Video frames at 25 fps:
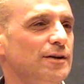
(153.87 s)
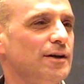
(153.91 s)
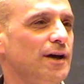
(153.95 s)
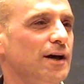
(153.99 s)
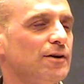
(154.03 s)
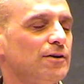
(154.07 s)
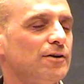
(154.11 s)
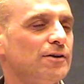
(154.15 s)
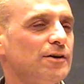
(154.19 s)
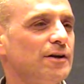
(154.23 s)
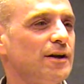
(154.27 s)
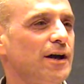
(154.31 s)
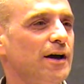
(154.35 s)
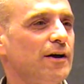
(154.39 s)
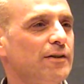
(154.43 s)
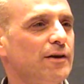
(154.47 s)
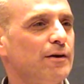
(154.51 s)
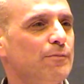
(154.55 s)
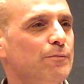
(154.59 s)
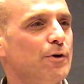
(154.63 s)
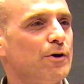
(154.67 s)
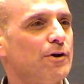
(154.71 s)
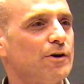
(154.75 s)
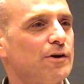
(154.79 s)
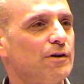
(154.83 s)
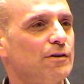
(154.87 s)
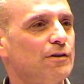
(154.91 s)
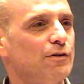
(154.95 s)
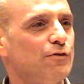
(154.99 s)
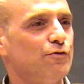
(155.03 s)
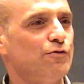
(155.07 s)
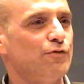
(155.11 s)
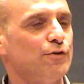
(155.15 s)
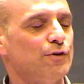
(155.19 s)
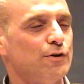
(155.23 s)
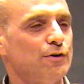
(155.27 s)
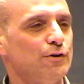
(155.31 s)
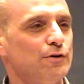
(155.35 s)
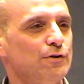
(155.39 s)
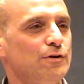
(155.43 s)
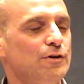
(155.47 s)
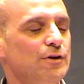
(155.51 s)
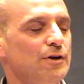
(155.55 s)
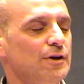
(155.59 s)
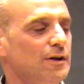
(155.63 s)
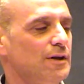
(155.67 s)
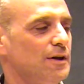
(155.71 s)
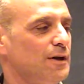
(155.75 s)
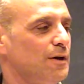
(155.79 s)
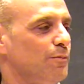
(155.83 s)
not only in how they market the
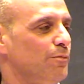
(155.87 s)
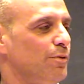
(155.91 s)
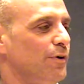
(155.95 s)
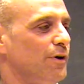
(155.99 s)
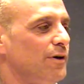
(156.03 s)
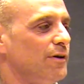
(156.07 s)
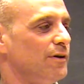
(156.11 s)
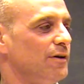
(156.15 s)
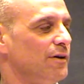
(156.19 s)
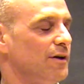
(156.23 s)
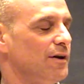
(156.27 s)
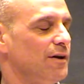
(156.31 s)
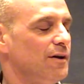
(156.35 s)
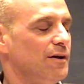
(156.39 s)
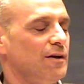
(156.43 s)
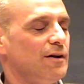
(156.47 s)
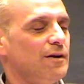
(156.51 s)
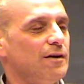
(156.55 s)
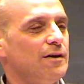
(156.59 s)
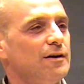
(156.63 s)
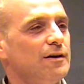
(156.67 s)
food, but